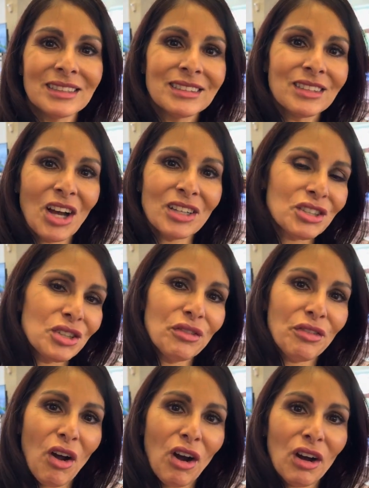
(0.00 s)
not too
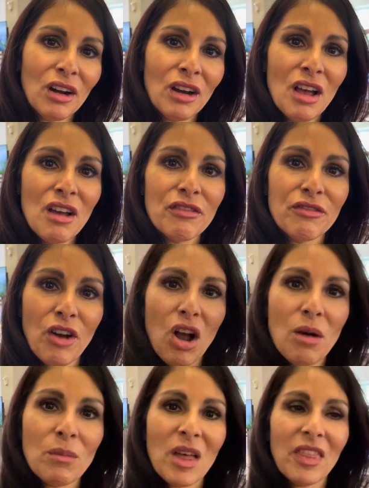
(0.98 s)
far
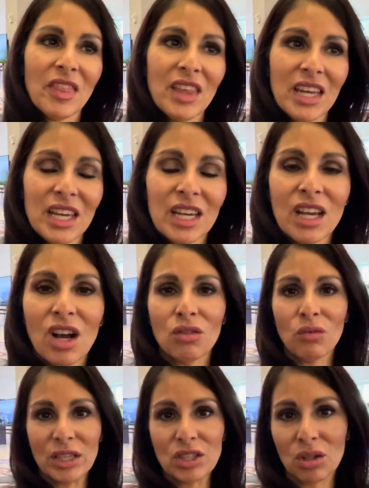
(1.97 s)
from the
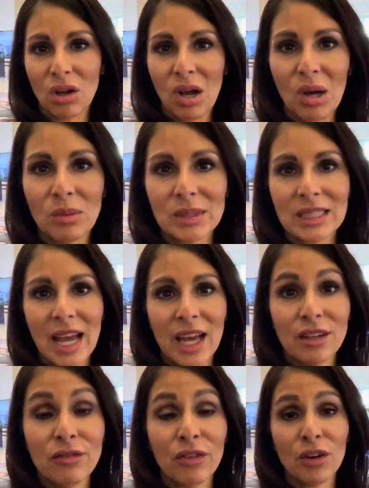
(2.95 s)
original
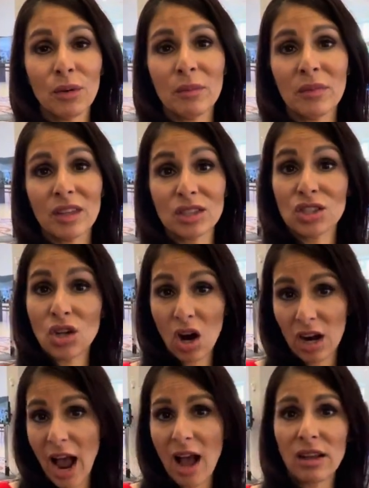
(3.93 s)
homestead from the
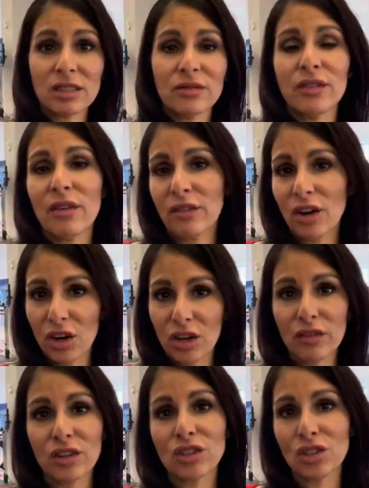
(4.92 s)
Star House. If you ever heard
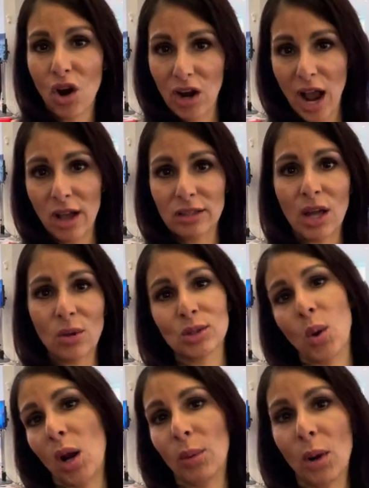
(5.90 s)
of the Star House, that was
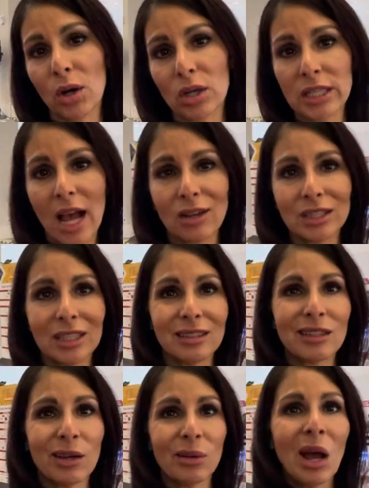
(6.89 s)
Quanah Parker's house. And
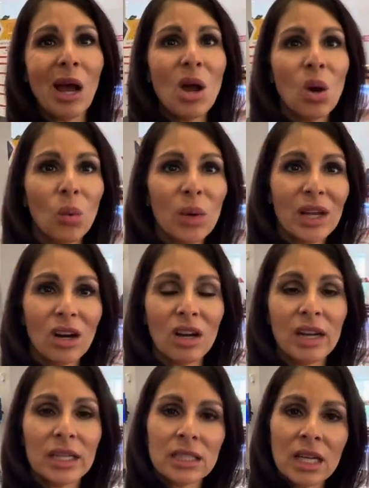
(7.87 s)
so we are,
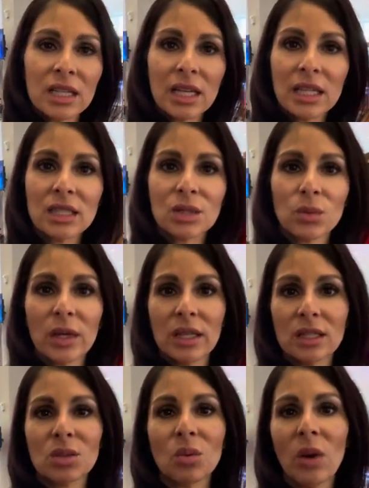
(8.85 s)
it's, it's,
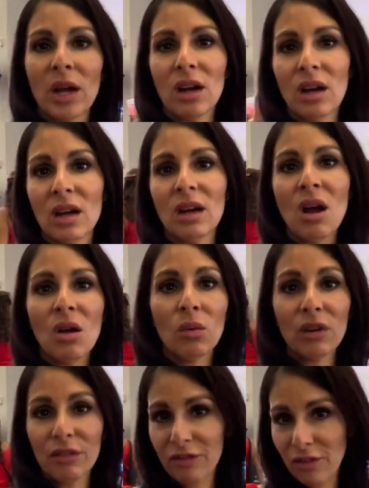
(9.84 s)
it's where
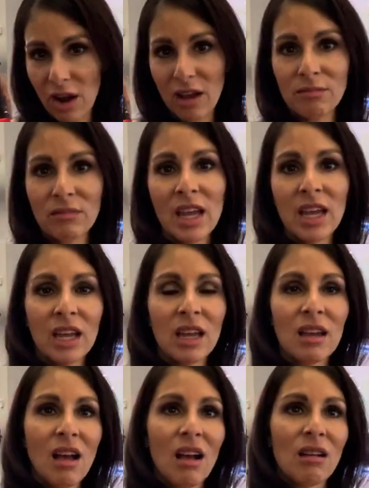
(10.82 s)
we're from.
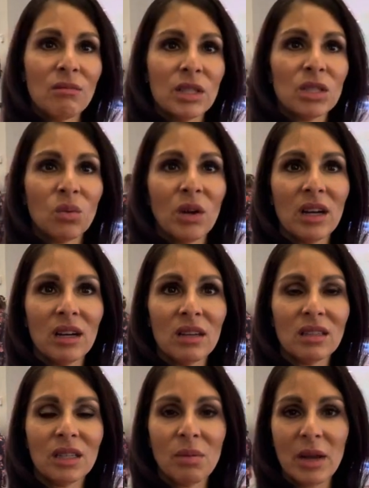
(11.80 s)
Um, it's where
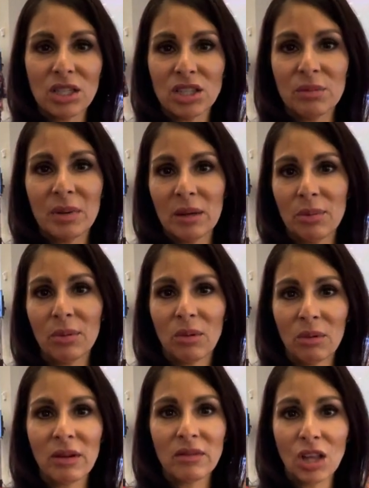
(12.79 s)
the Comanche people
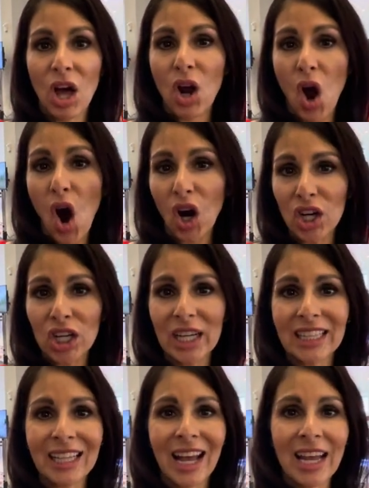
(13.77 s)
who have a lot of heart
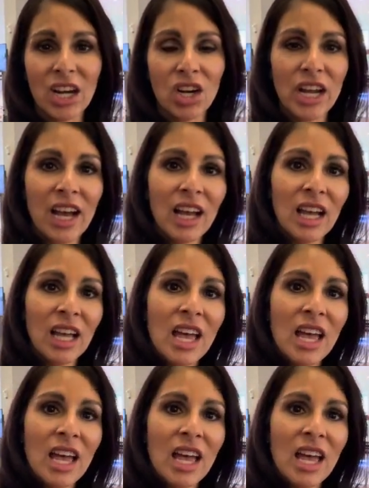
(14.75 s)
in that area.